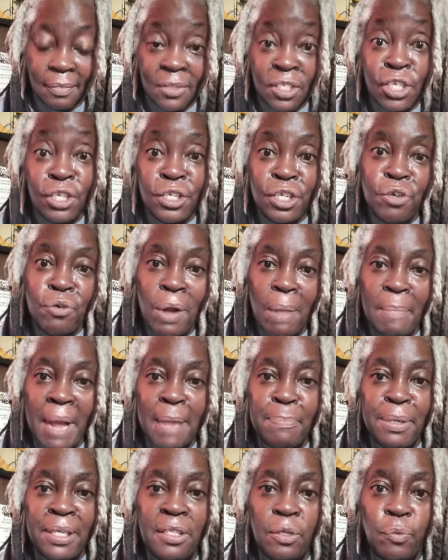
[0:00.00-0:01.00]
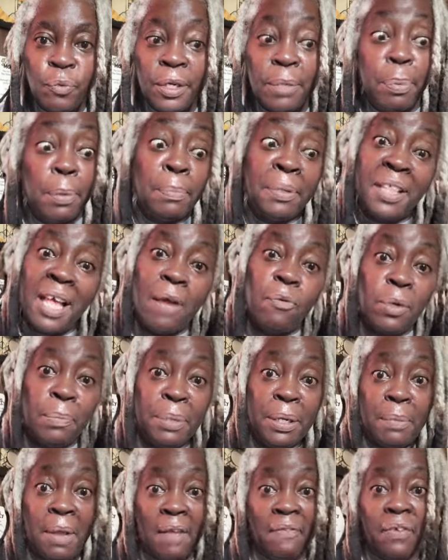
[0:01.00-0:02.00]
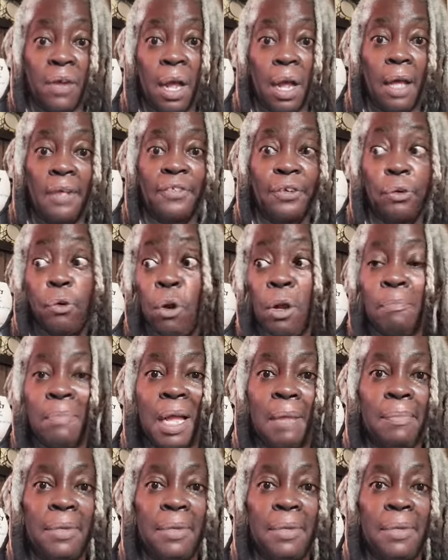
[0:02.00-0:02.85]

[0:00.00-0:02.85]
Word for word: to you I might be the reaper, but that would be my father or my